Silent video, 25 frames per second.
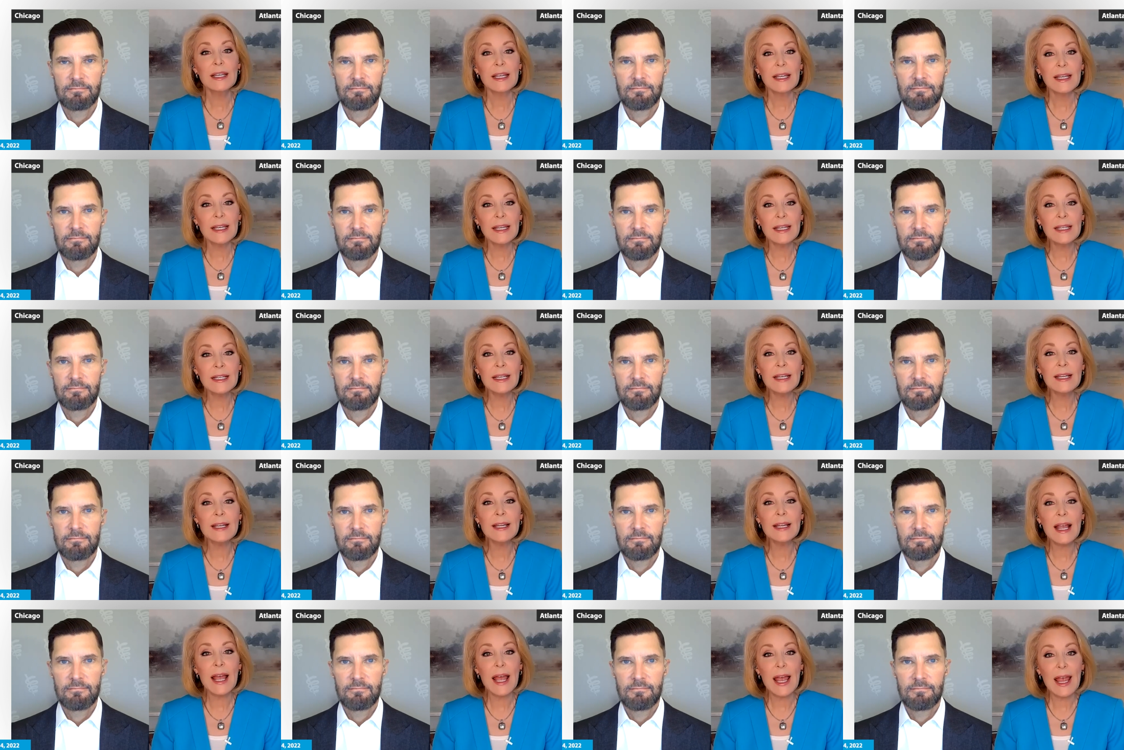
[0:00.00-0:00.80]

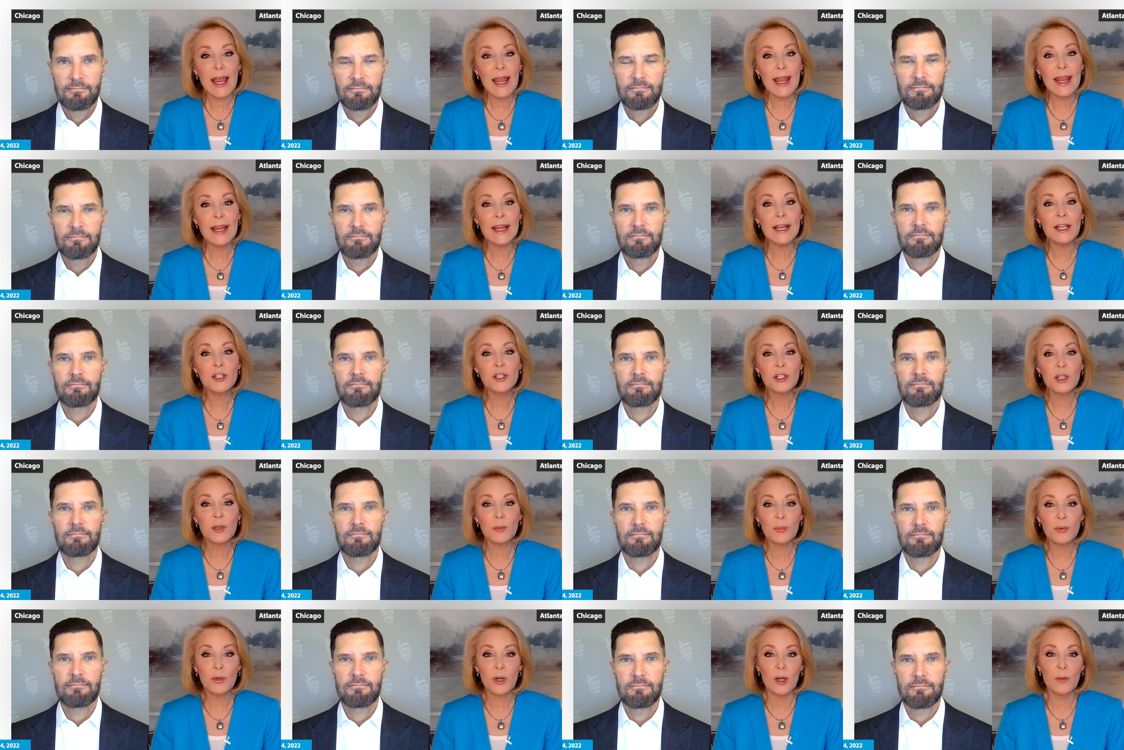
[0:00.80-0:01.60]
Speaker 1: Any age
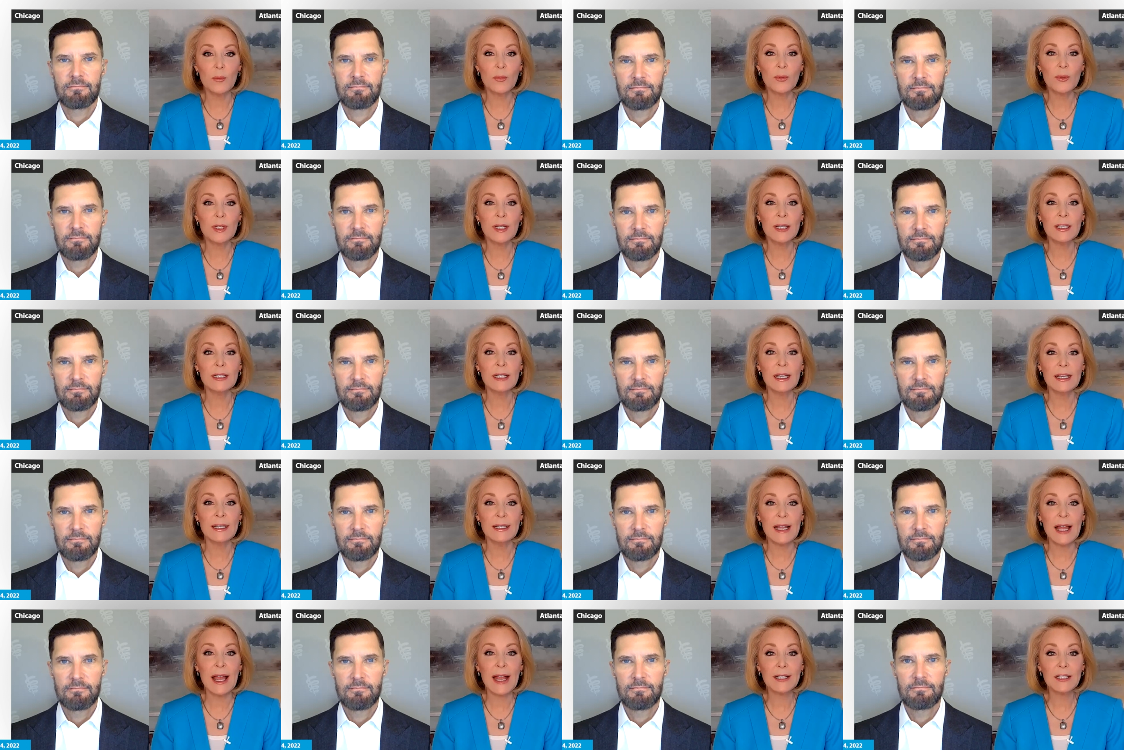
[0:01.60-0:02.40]
appropriate
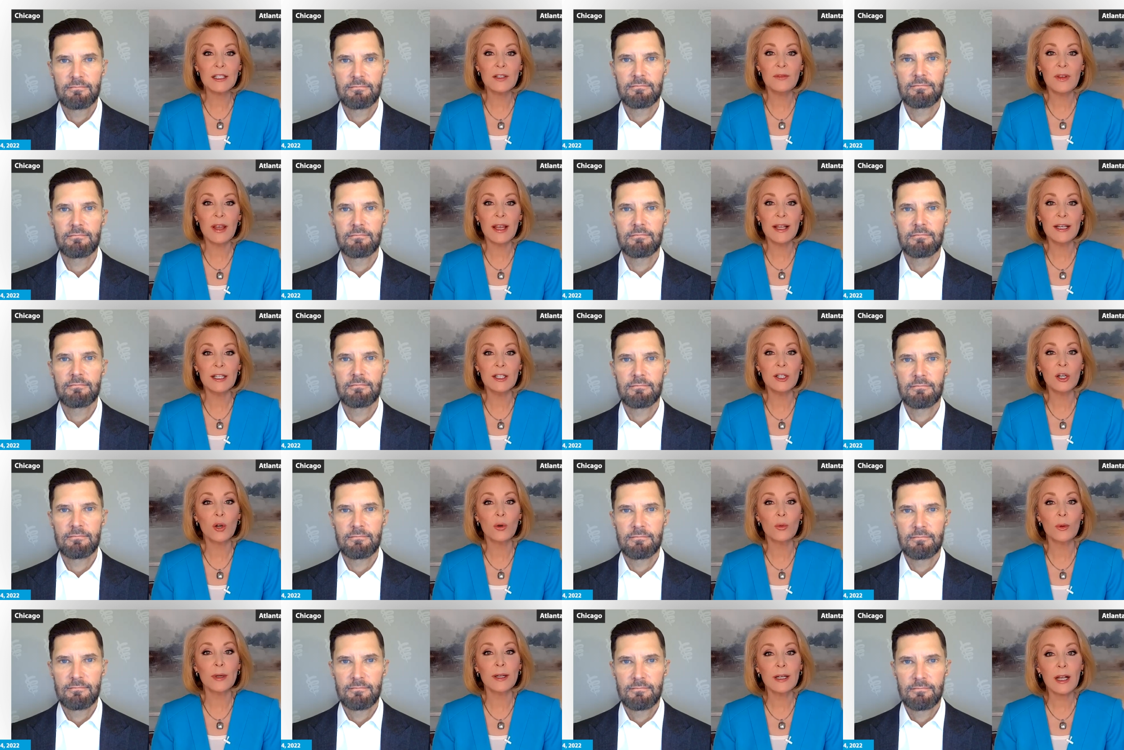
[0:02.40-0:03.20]
inactivated
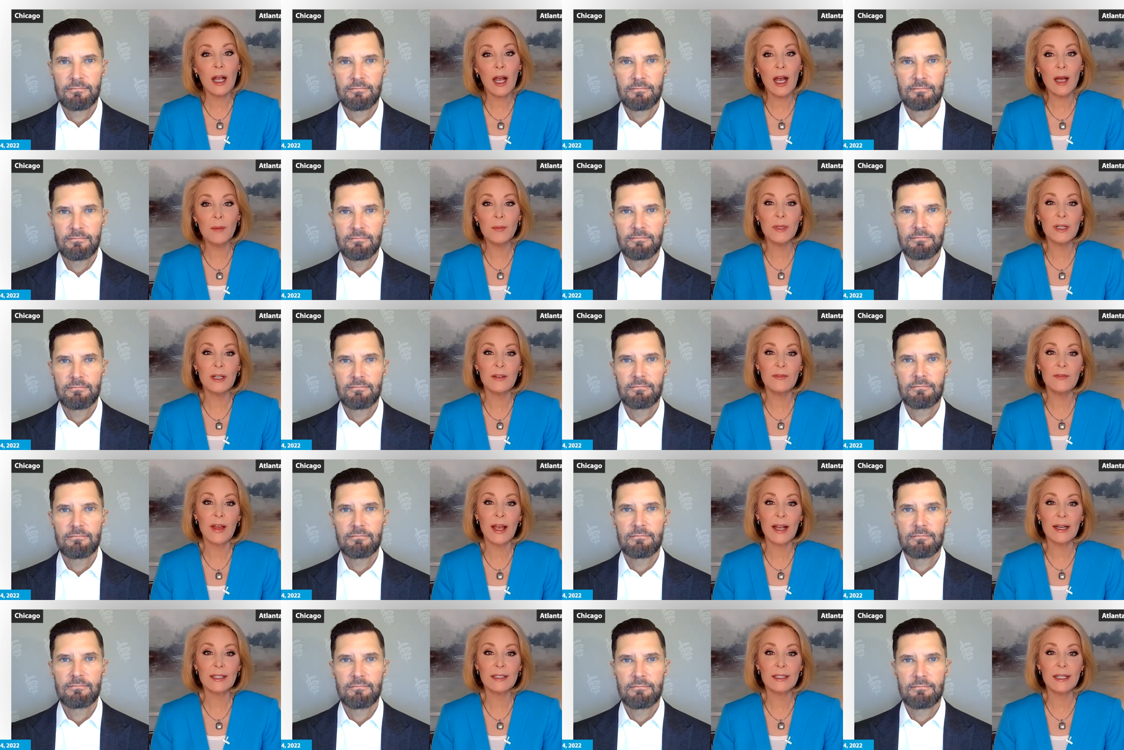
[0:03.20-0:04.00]
or recombinant
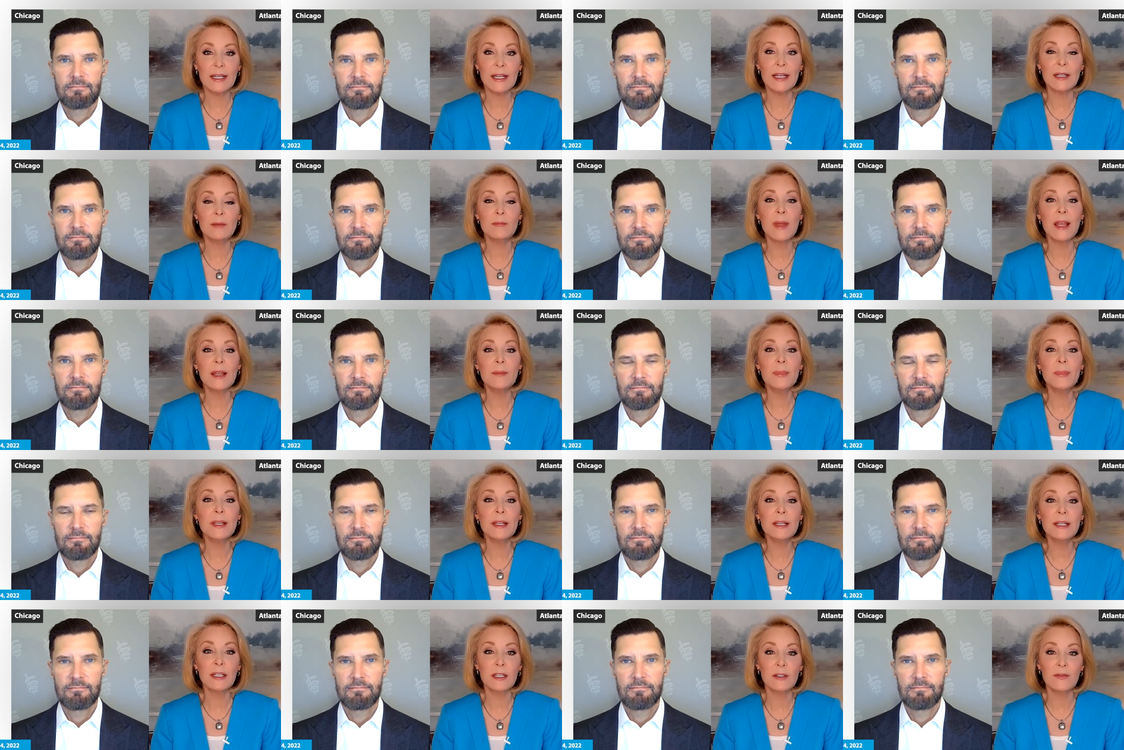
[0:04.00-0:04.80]
vaccine may
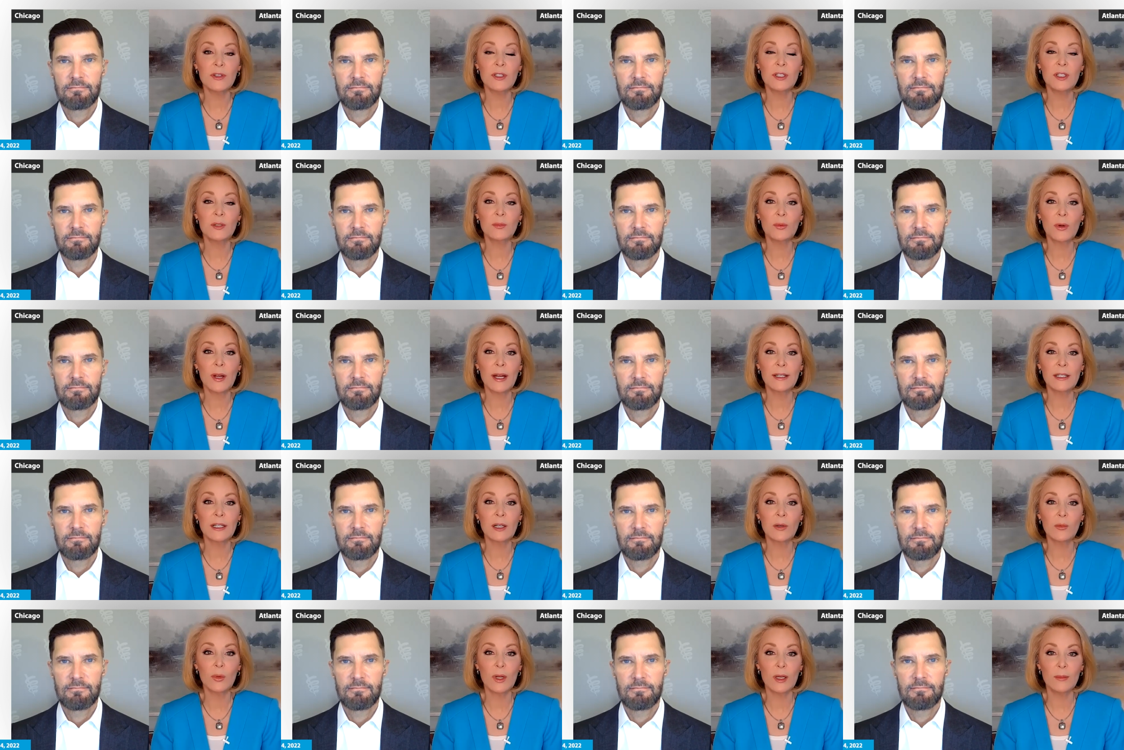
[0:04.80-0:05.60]
be given to
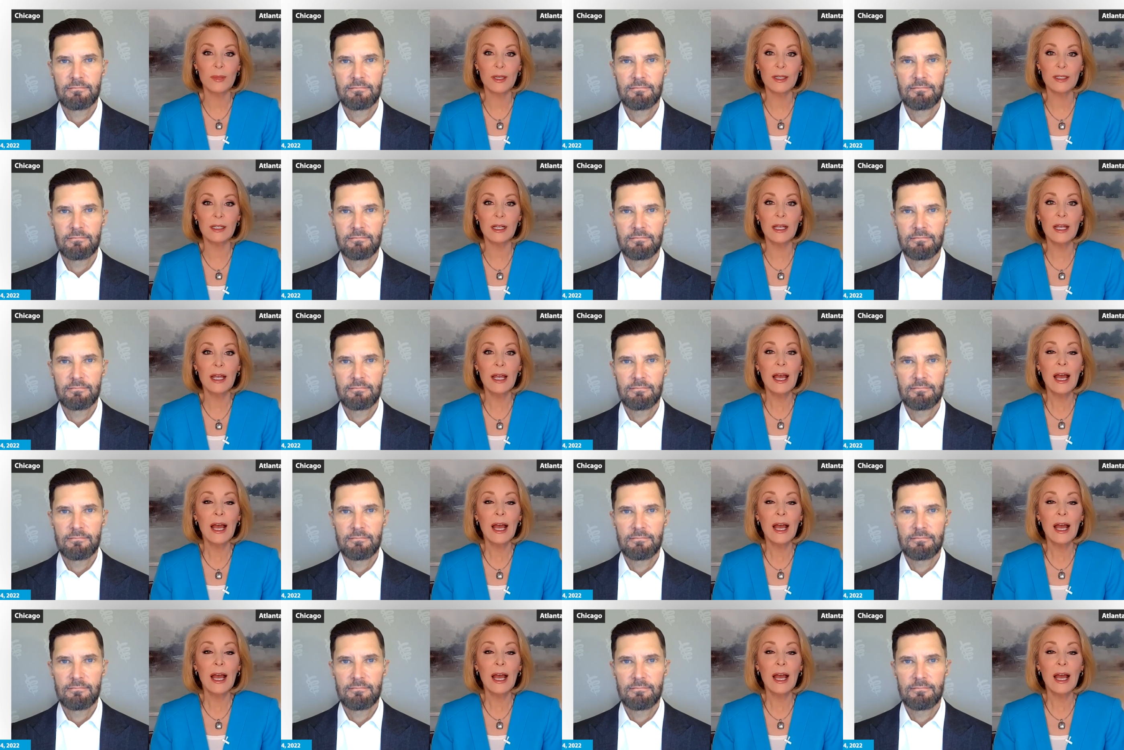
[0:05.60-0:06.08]
pregnant women.